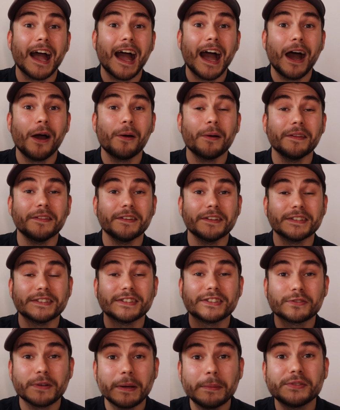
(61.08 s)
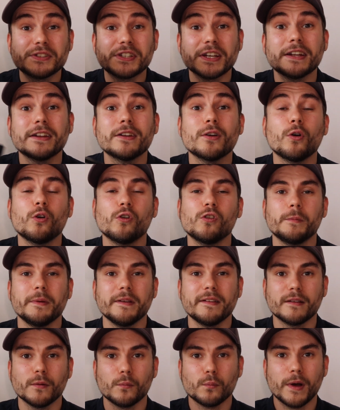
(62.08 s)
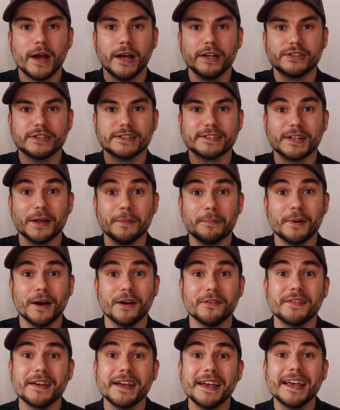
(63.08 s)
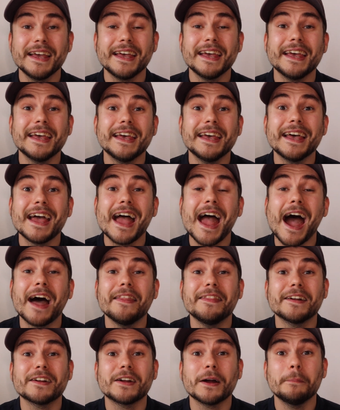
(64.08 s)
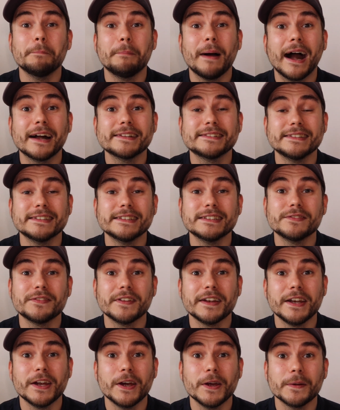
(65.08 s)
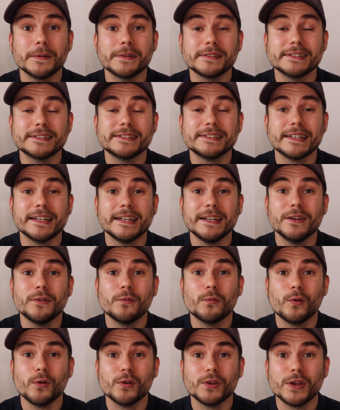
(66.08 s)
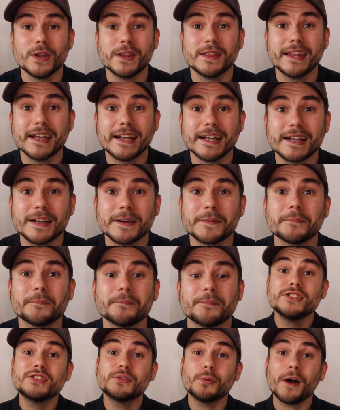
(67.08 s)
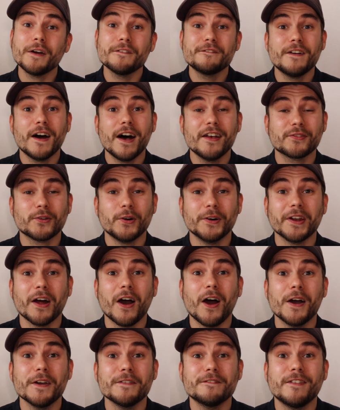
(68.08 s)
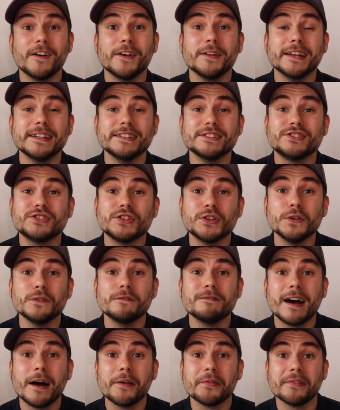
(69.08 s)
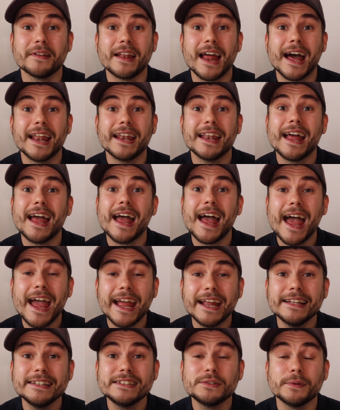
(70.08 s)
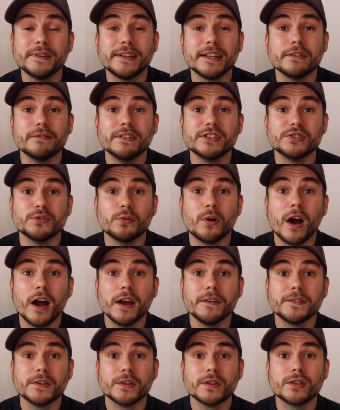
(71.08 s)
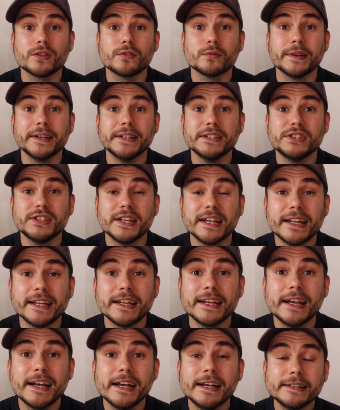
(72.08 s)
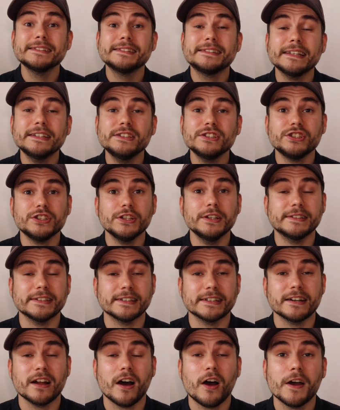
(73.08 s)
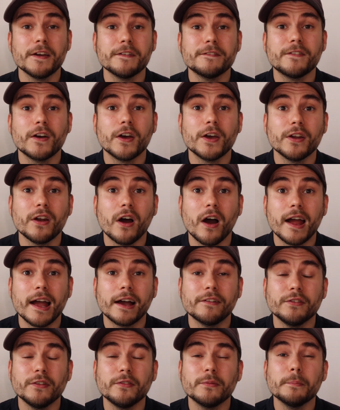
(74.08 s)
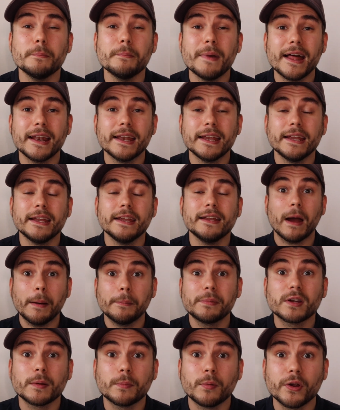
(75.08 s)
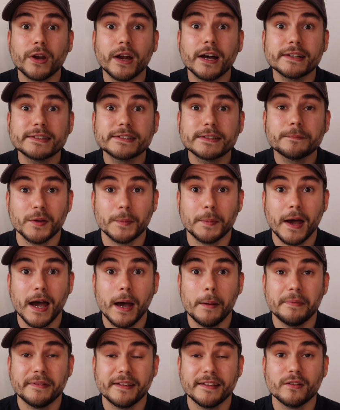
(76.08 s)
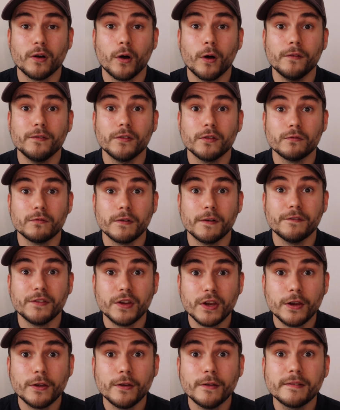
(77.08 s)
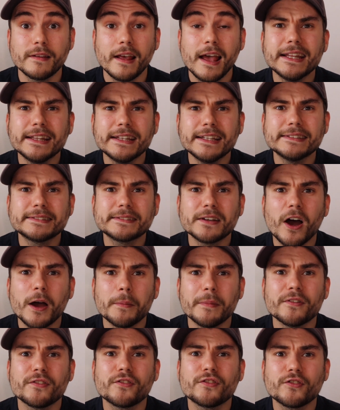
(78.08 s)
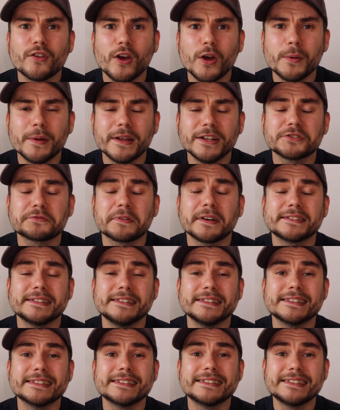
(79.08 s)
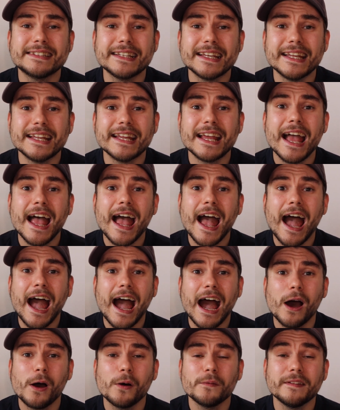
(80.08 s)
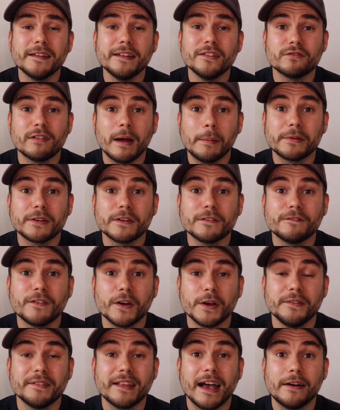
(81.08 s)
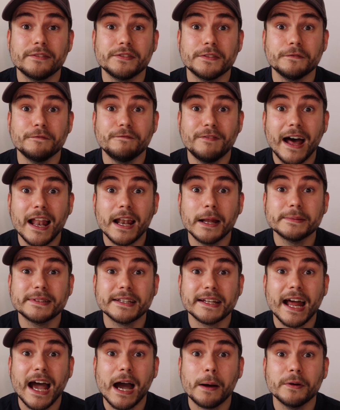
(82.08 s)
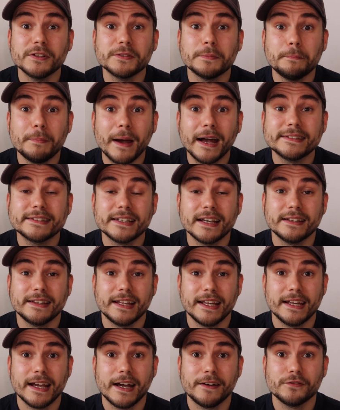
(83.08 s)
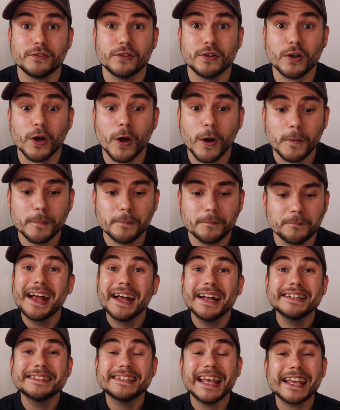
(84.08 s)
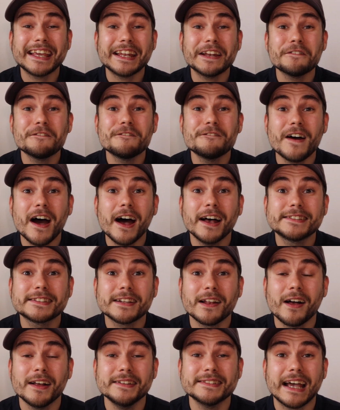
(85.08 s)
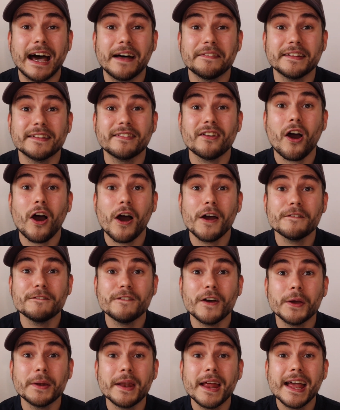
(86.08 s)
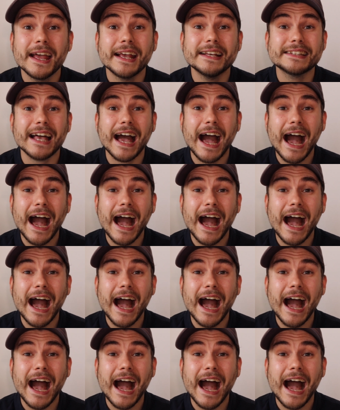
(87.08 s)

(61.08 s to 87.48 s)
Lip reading: that out in the description, or it'll be somewhere just above here, and then come back to this video to see what you think. So I first got an iPhone in 2008 with the original iPhone 3G. Since using an iPhone, I have used many replica products for the purposes of reviews. In this time, it's so interesting to see how these replica phones have developed and how much better they have got. Taking a first glance at this iPhone, it's